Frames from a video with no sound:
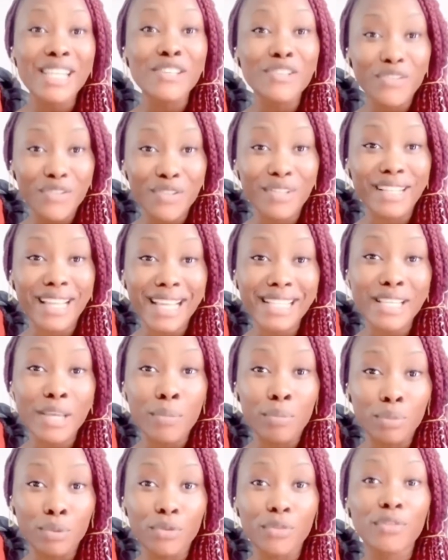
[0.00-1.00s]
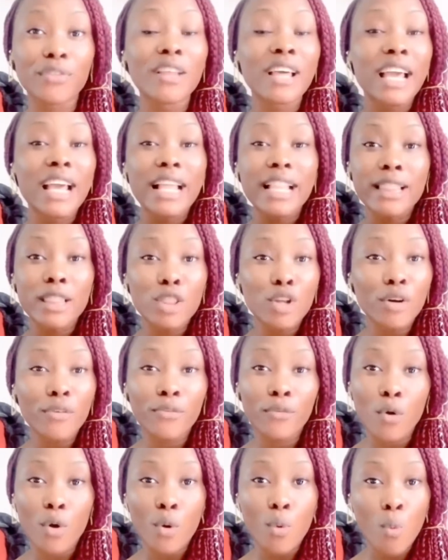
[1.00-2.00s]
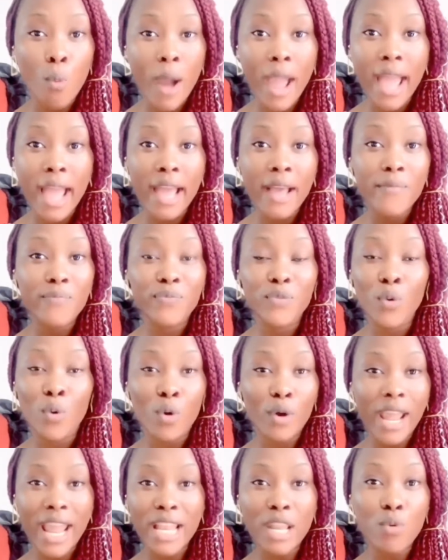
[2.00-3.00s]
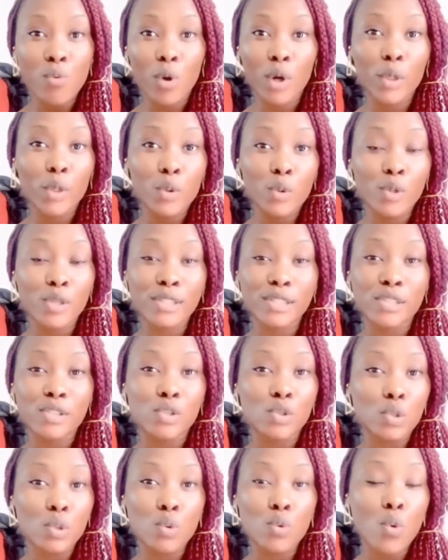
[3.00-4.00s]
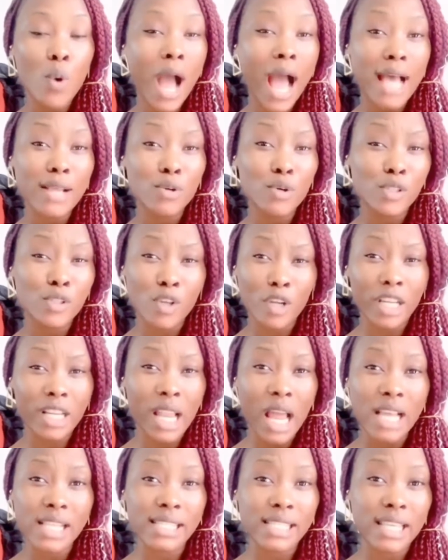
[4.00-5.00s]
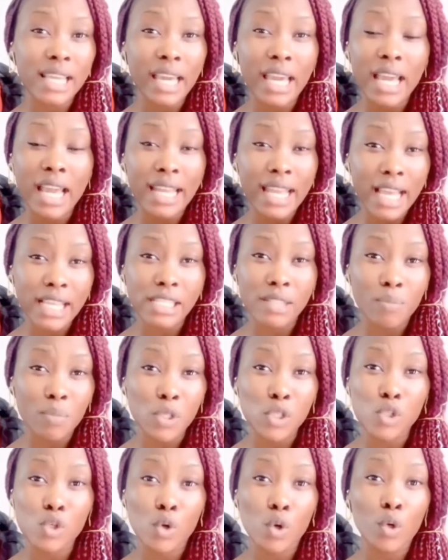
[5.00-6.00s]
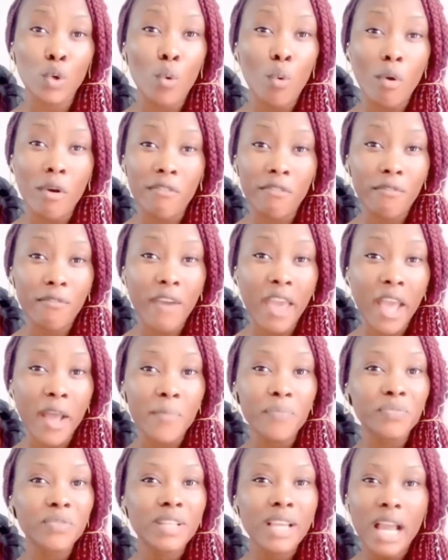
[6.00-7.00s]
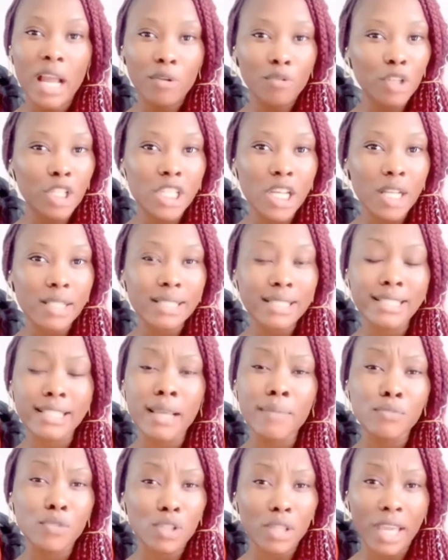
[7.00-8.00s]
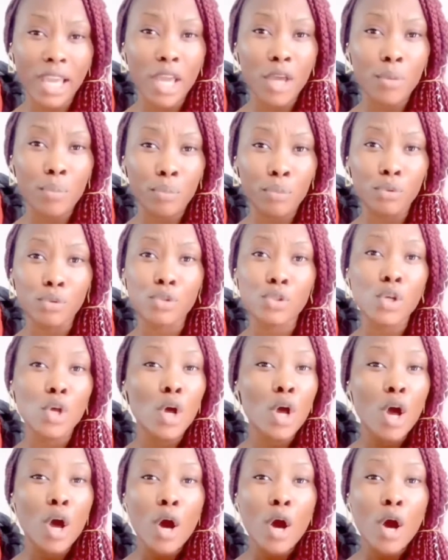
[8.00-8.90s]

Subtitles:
you should get a booth. Look for where, or anyone who is organizing an exhibition or a fair, and reach out to them to get a booth.